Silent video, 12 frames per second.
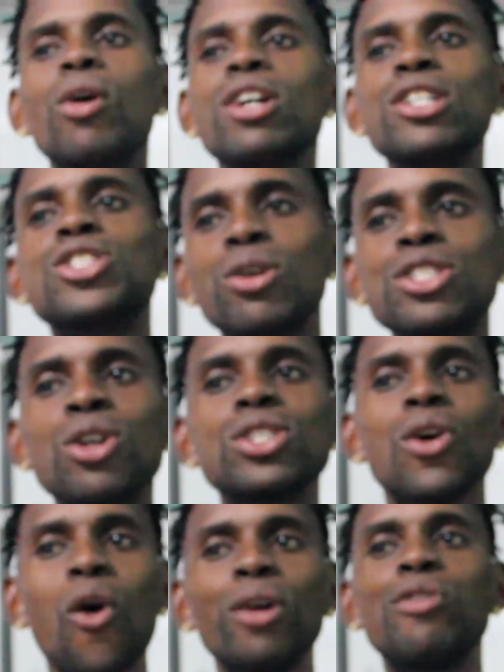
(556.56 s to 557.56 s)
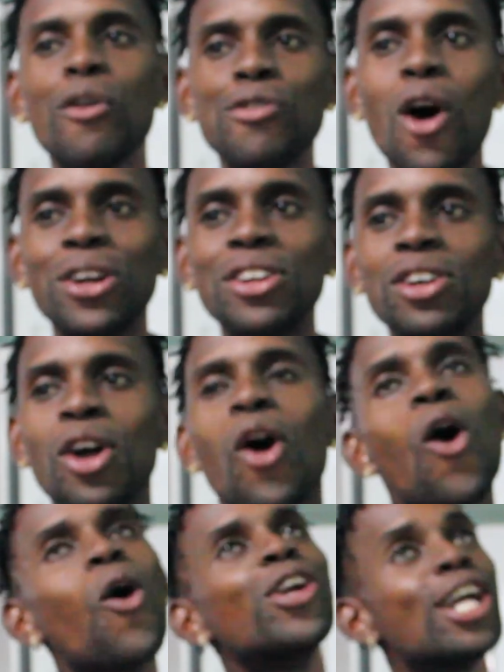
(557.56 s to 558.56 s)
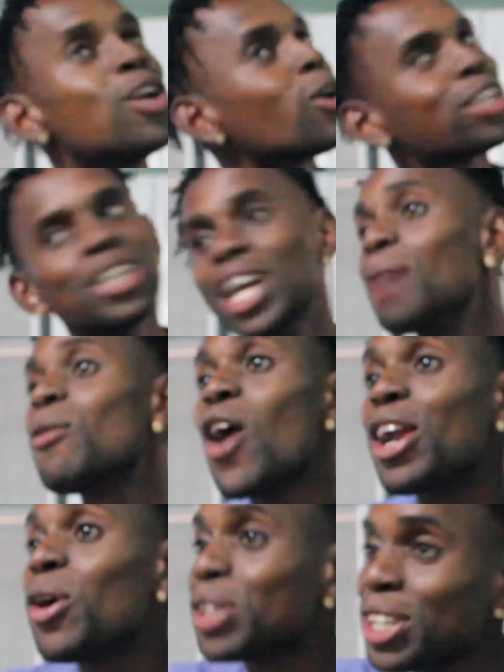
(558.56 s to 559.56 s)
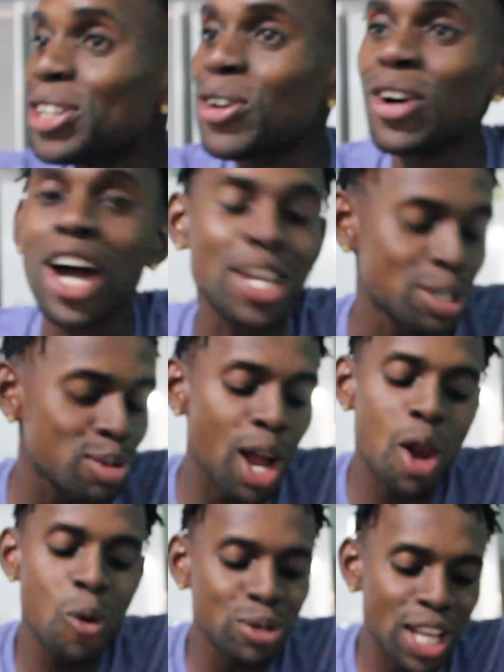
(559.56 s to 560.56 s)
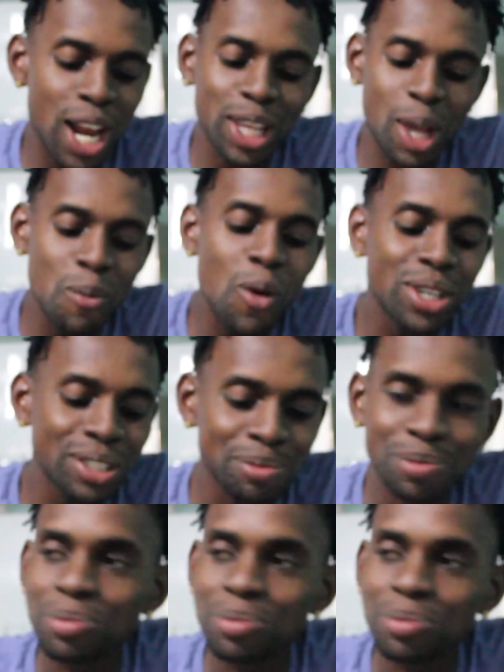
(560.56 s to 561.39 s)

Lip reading: It's just, for fun. Yeah. They're lucky, boy, lucky, you know, because if you lose a lot of money.